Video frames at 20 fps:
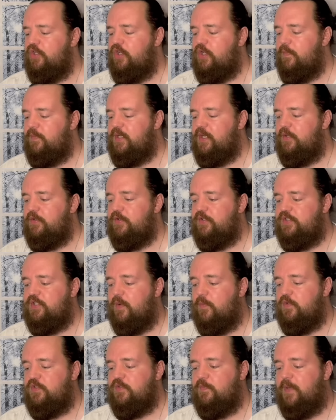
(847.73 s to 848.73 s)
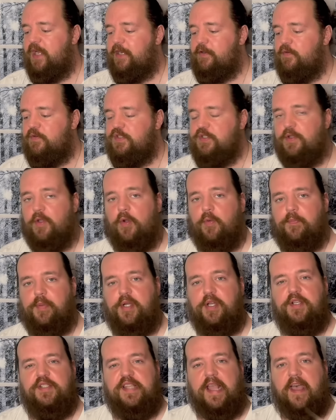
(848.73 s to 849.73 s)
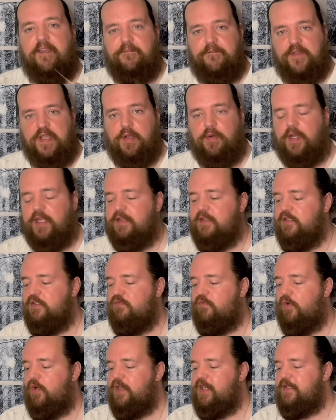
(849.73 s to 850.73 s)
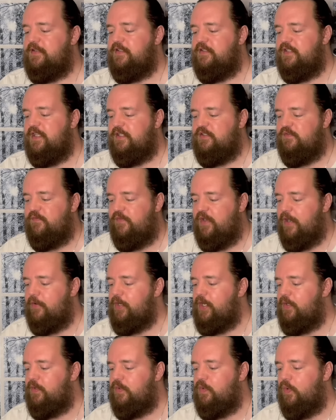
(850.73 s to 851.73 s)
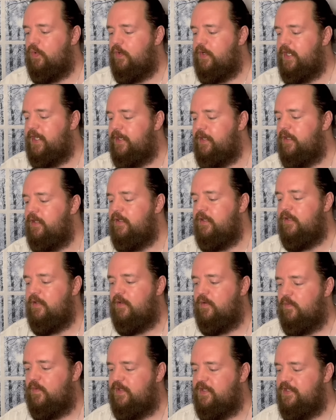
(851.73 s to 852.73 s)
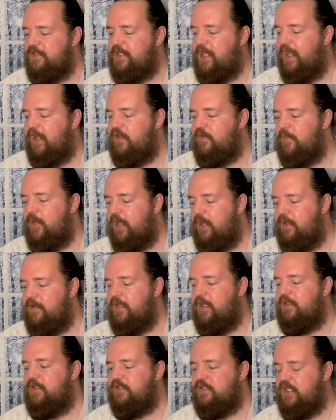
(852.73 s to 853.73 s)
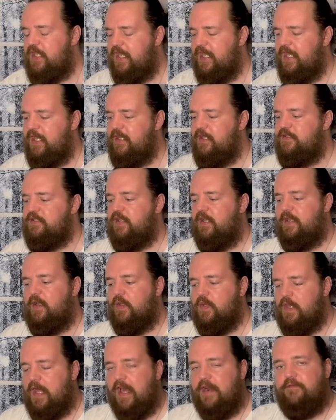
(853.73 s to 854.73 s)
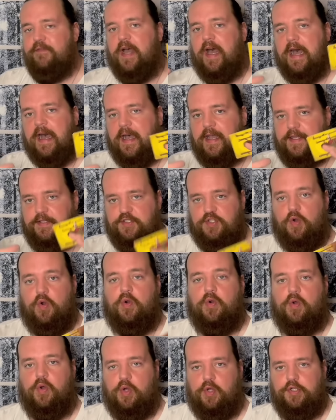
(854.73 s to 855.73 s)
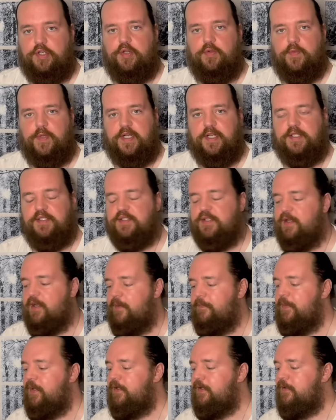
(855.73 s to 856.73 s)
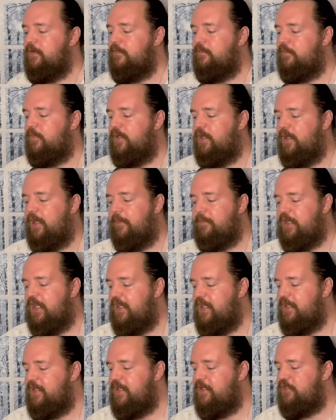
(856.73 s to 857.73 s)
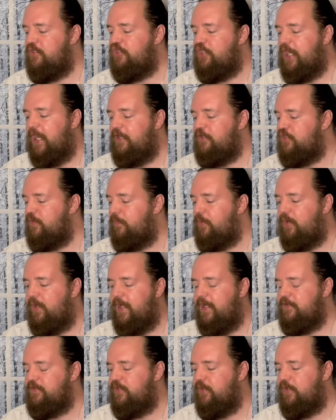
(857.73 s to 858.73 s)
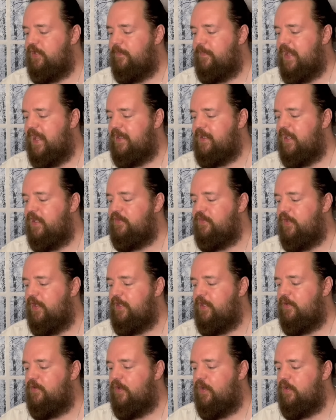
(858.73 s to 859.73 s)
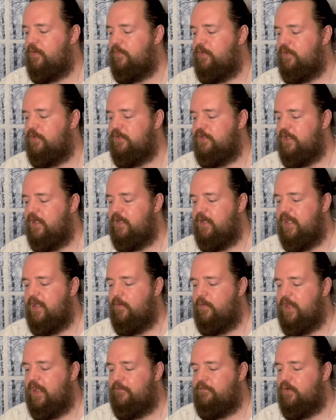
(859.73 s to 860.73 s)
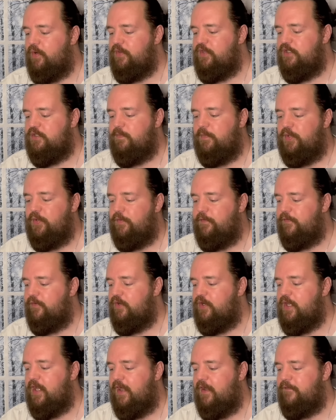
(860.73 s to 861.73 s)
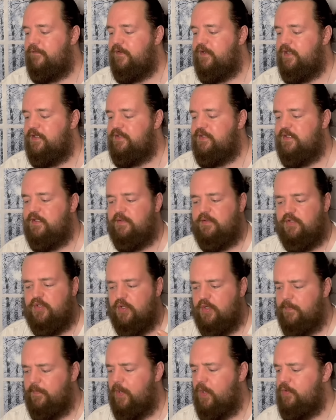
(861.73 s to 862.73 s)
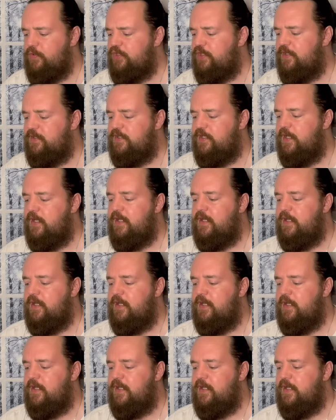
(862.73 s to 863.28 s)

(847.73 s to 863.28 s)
could be under someone's microscope because I feel like this front is very alluring with this hanged Man and this King. It's like a lot of eyes are on you in this time but I'm getting this change of plans on the back end like an audible. It's like, yeah, we have all this beautiful confidence and good emotions,